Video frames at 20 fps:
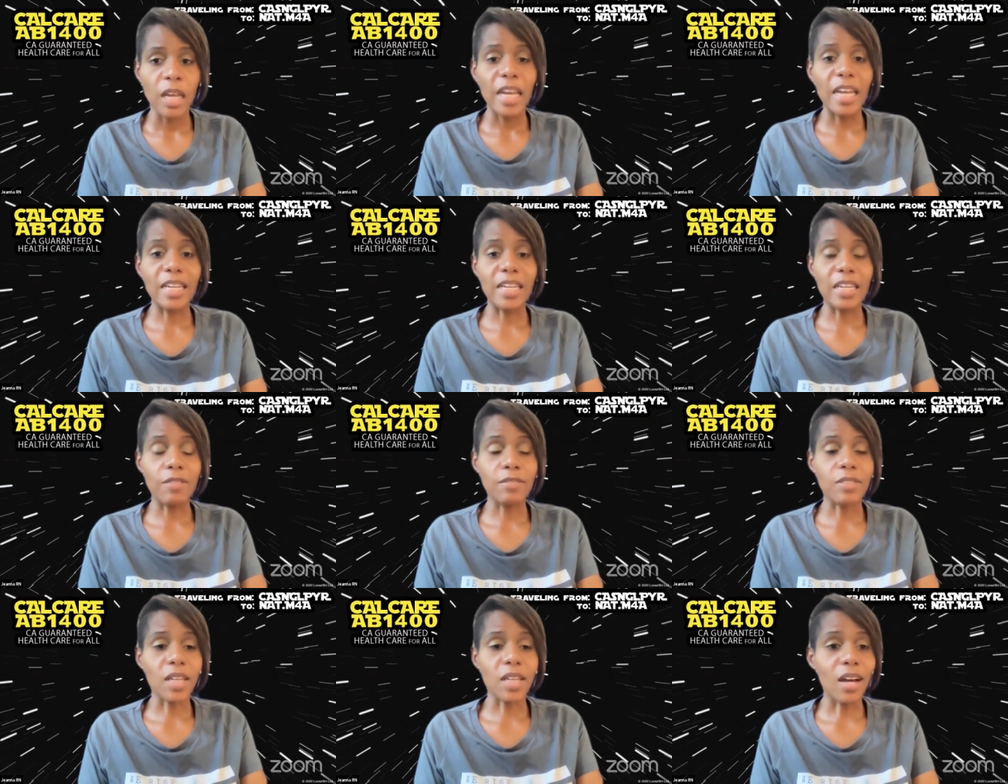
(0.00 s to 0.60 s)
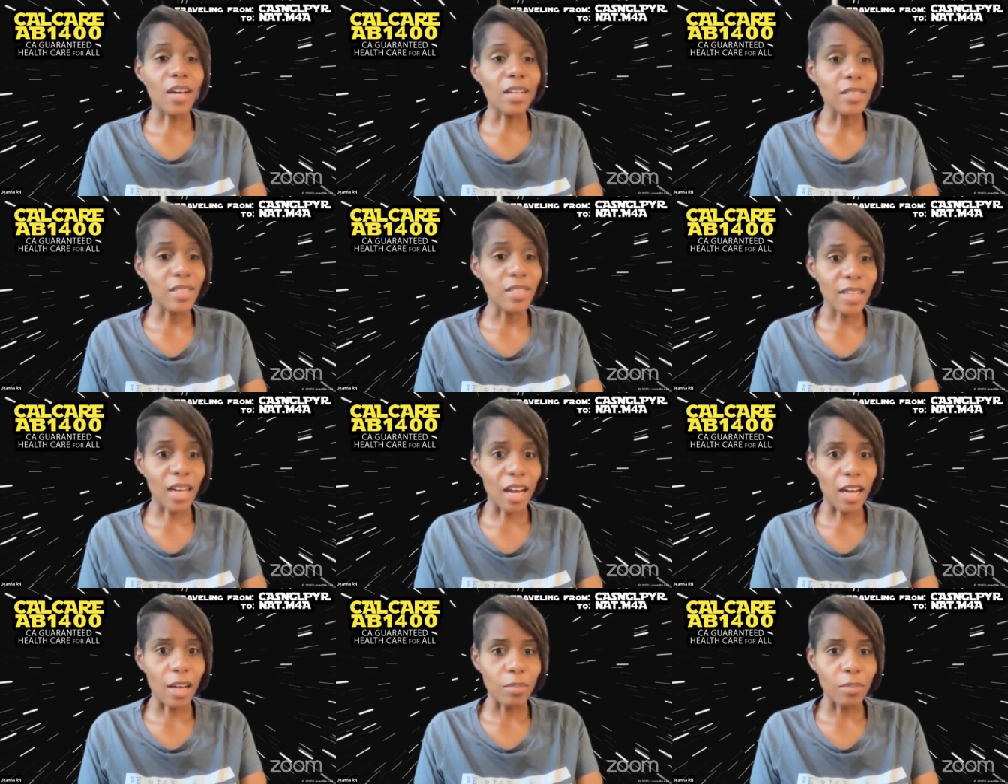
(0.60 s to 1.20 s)
It gives us
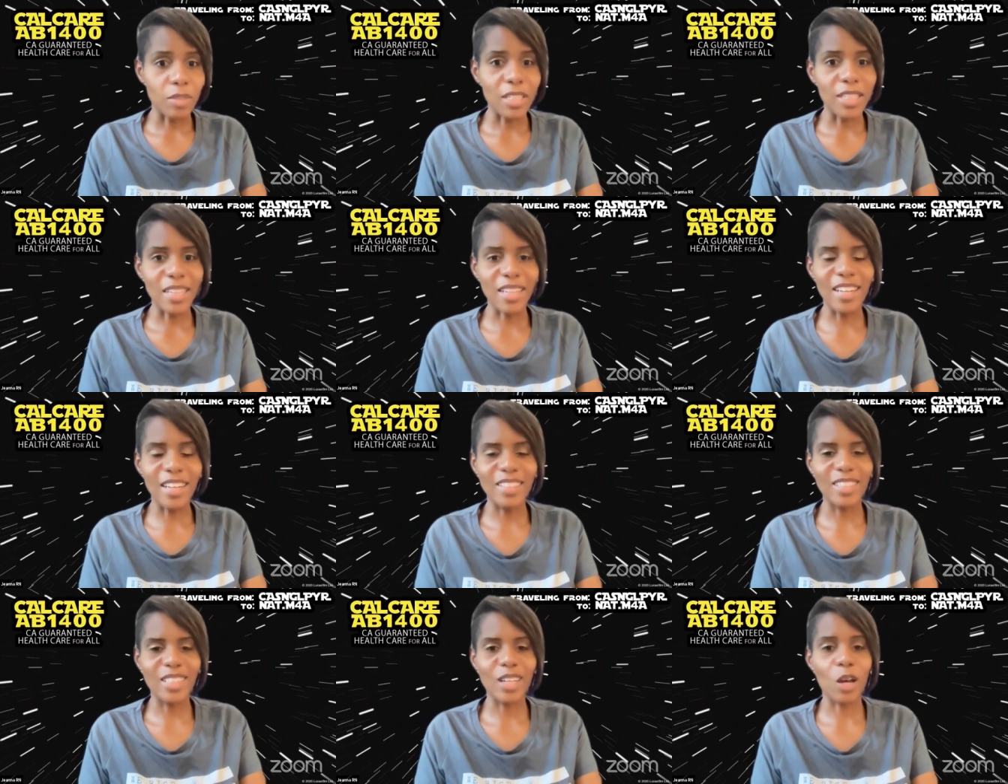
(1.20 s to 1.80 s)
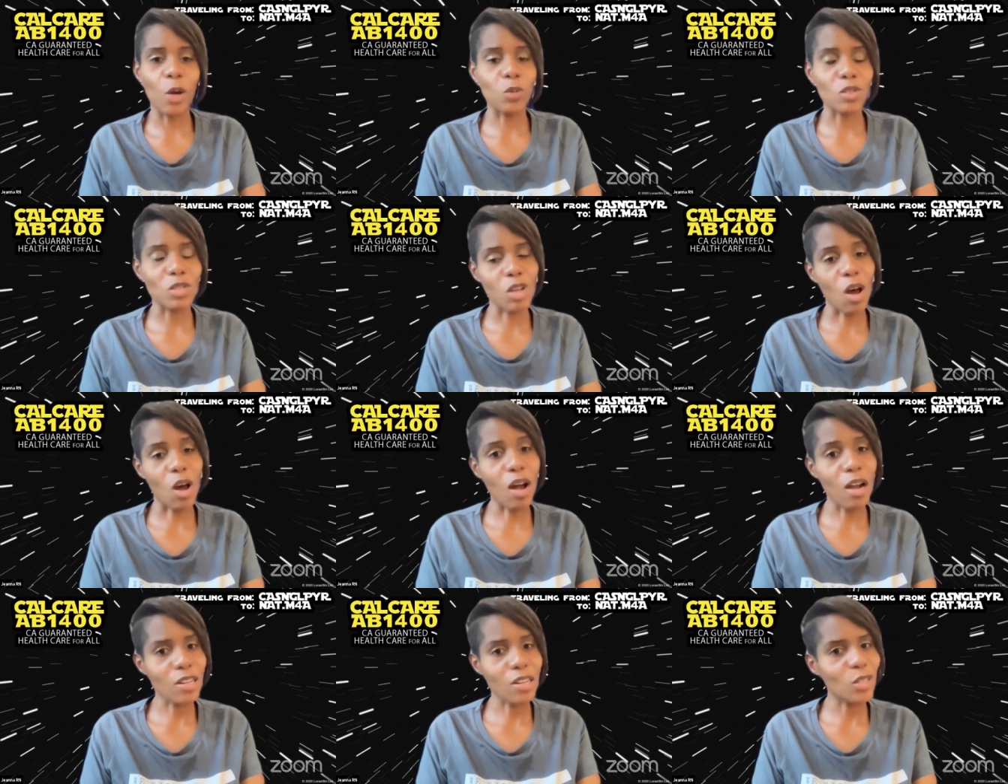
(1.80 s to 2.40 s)
time to go
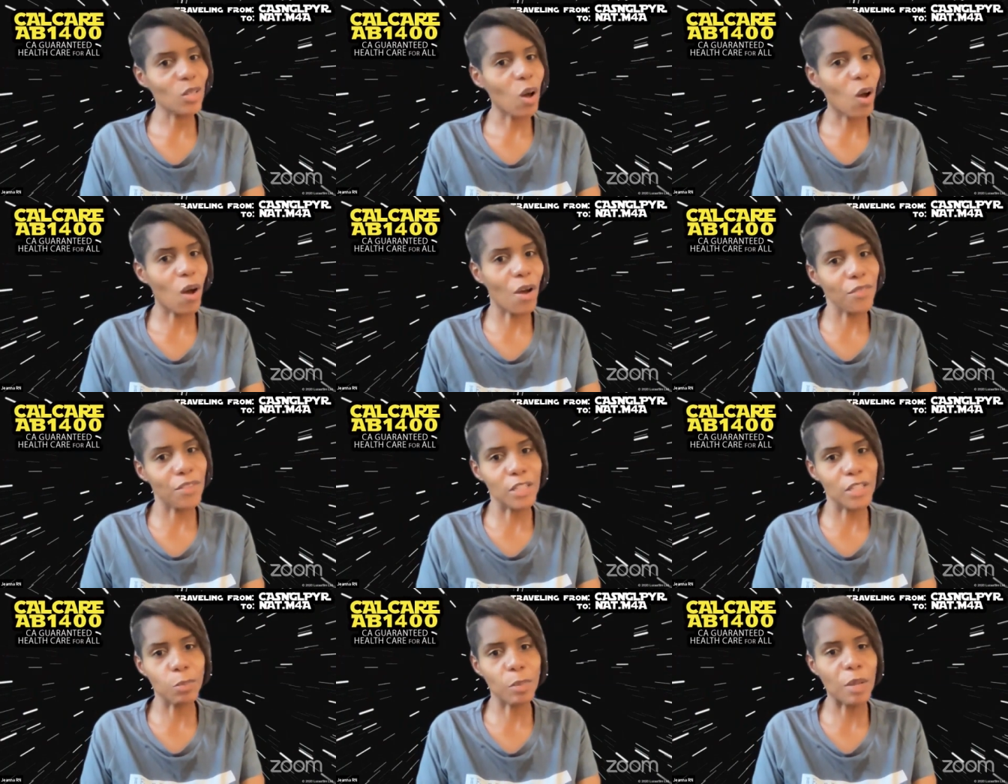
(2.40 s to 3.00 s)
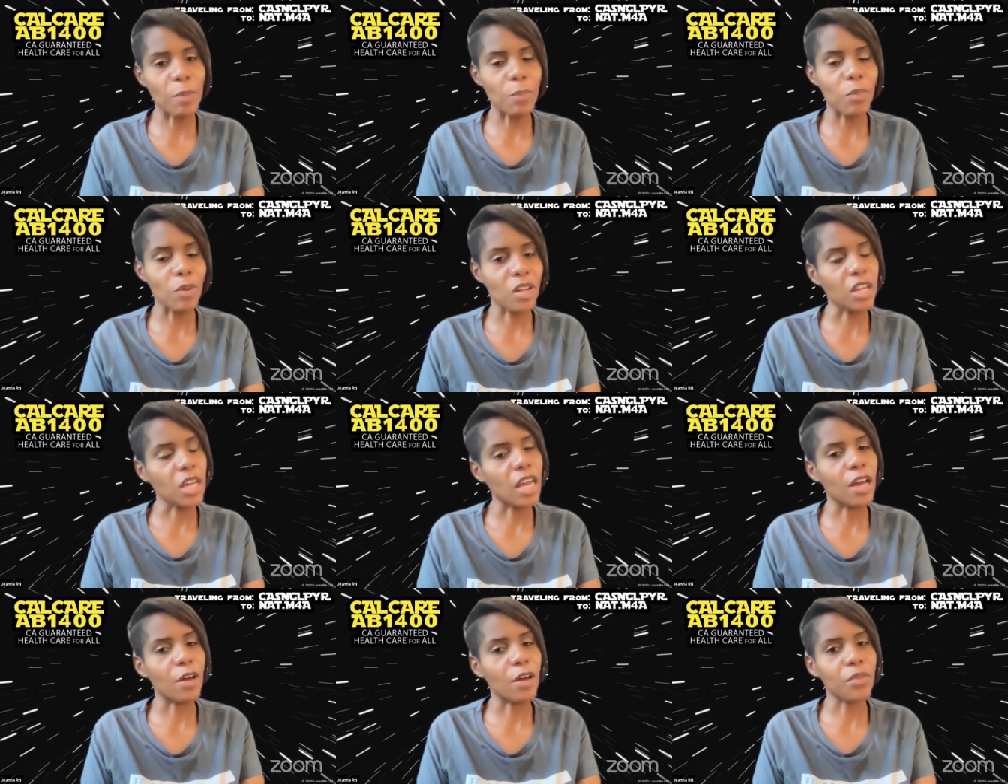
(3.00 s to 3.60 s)
talk to all these people
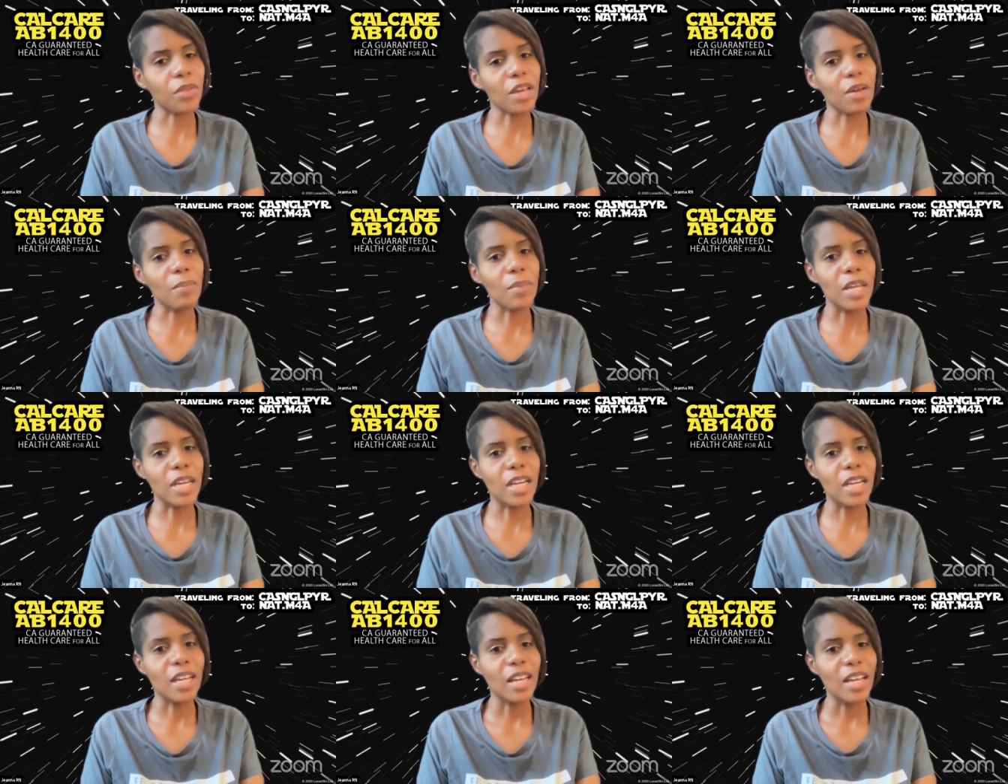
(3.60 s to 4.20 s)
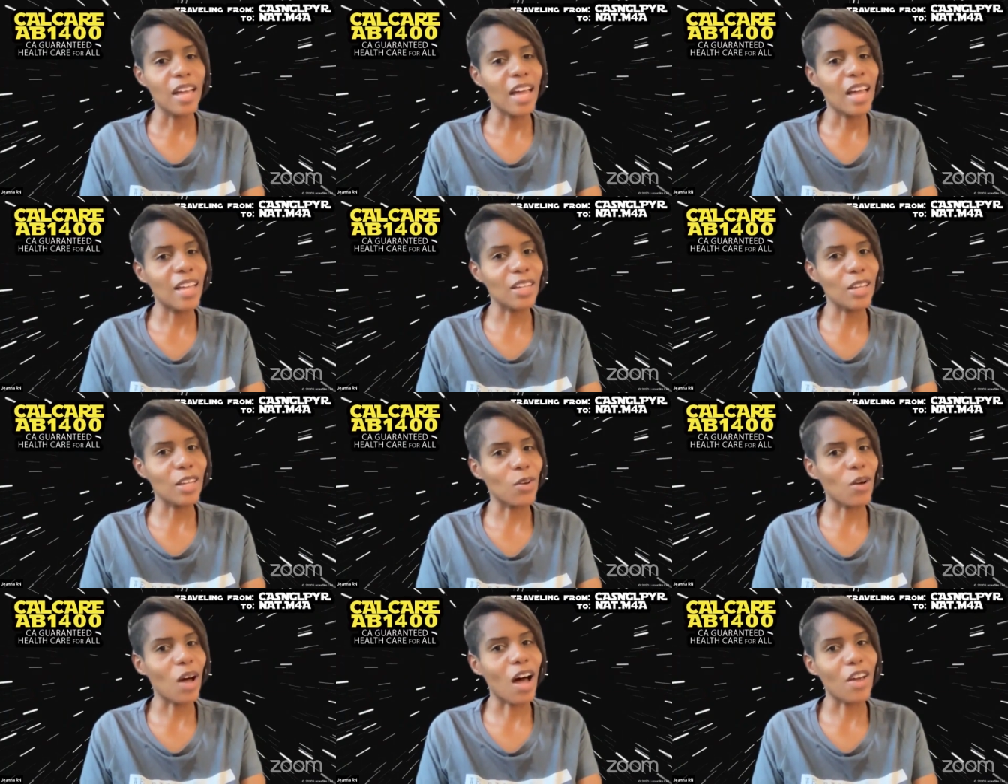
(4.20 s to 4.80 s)
on the Health Committee.
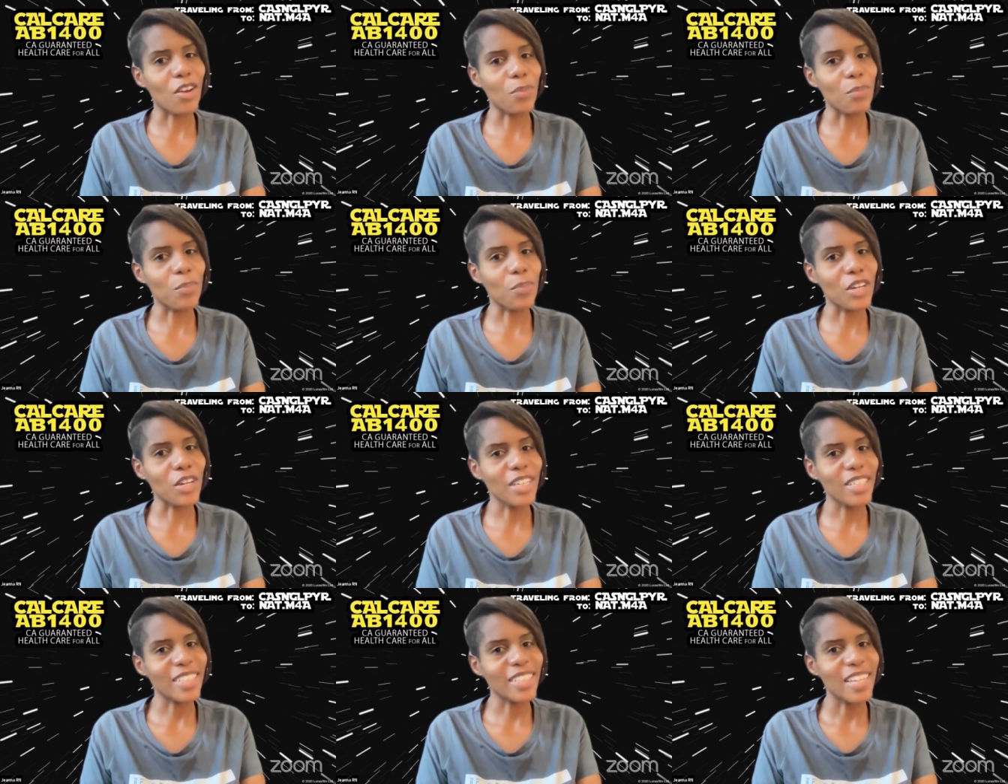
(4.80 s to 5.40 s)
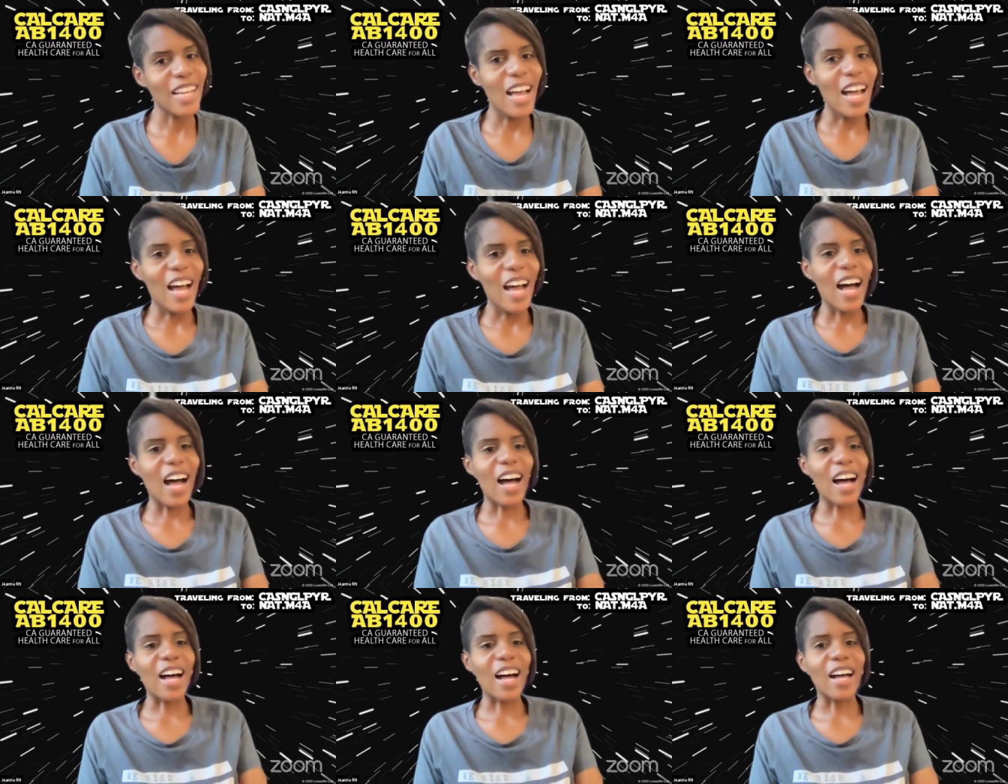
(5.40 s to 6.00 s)
Hello, Autumn Burke.
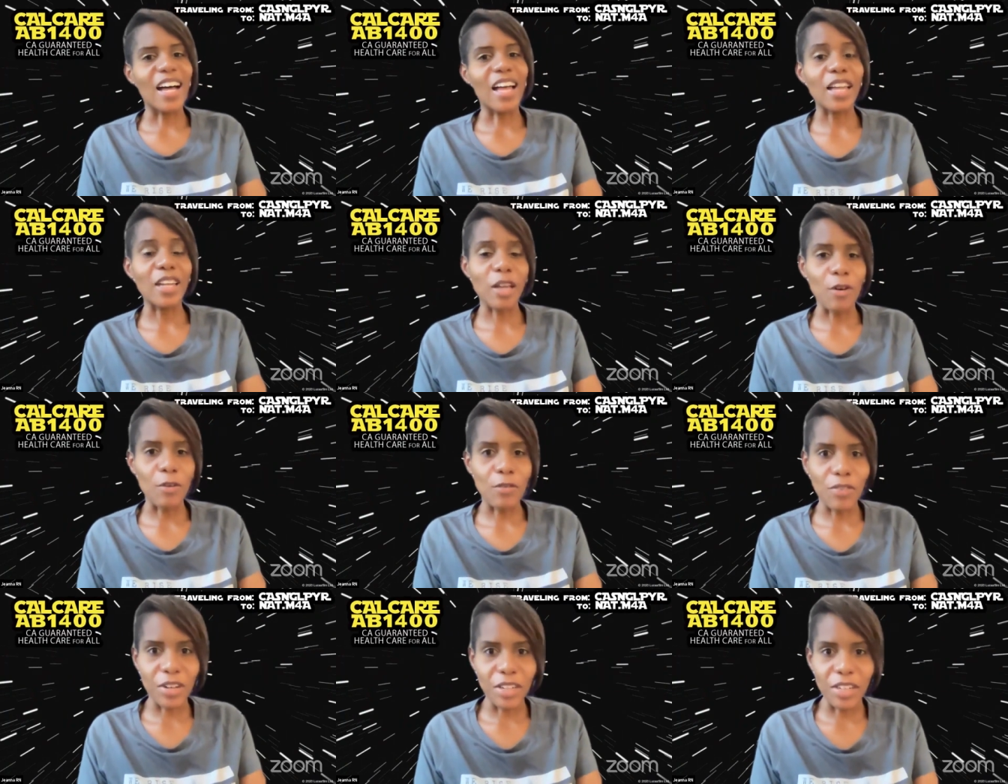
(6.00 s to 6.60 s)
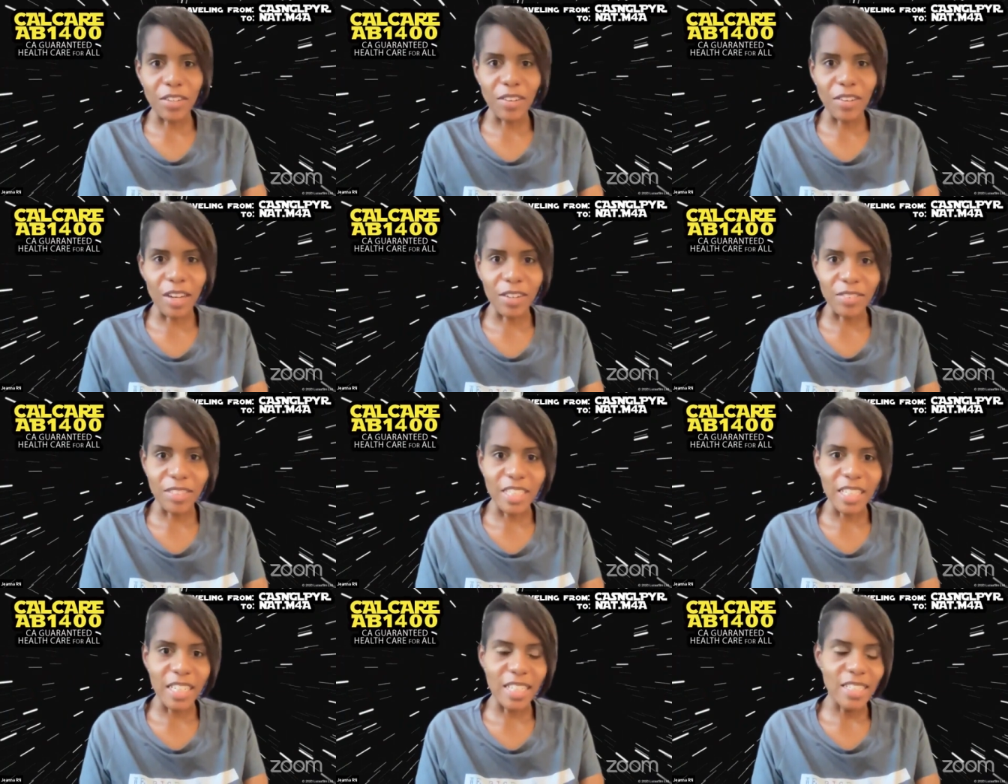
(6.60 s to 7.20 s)
Hello, Freddie
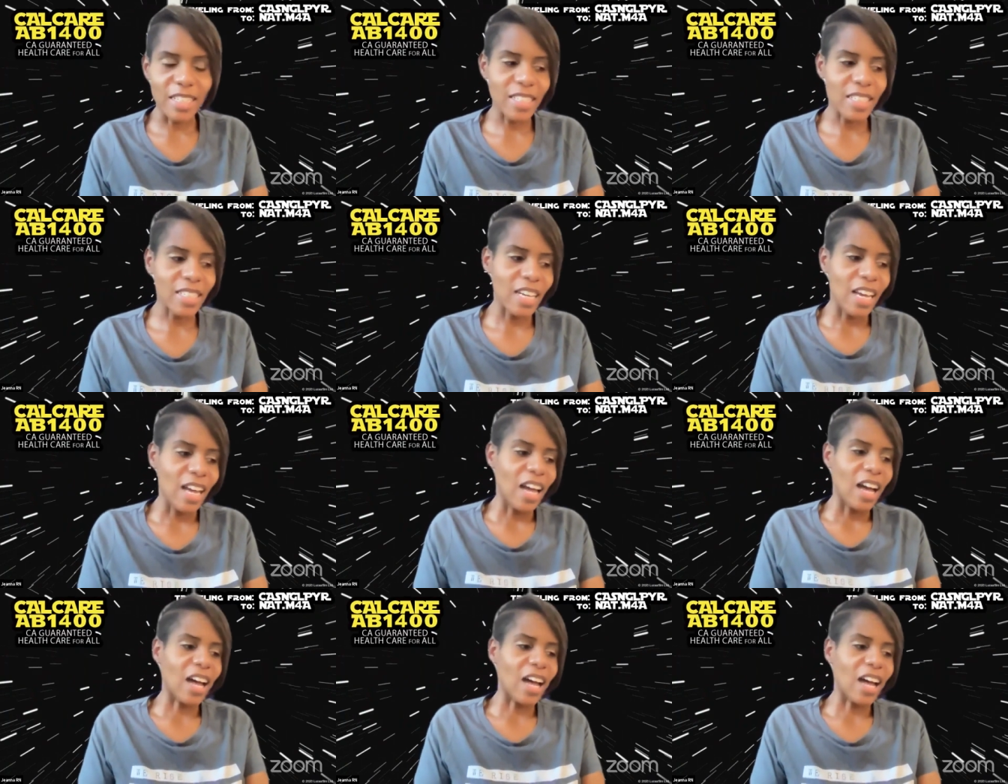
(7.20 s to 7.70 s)
Rodriguez.